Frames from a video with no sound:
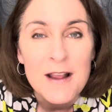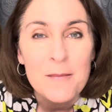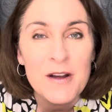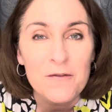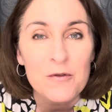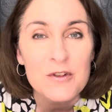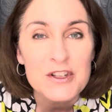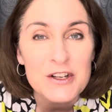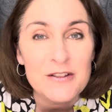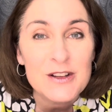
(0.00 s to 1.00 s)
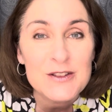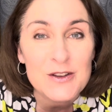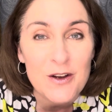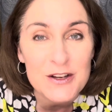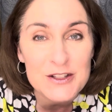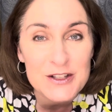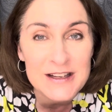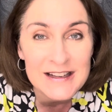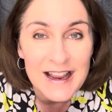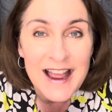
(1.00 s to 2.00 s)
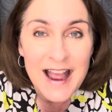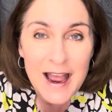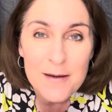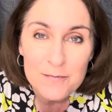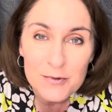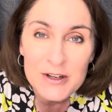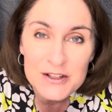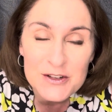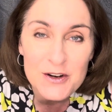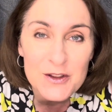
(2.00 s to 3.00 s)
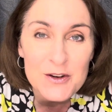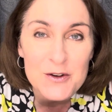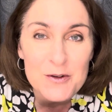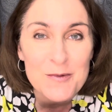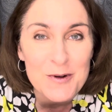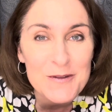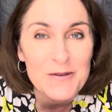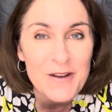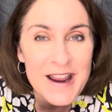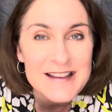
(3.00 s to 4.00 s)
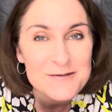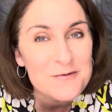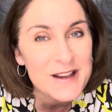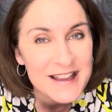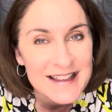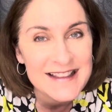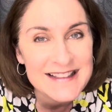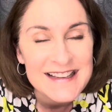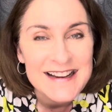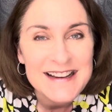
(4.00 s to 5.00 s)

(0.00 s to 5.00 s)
but for sheer exhaustion, I'm pretty sure the newborn phase wins.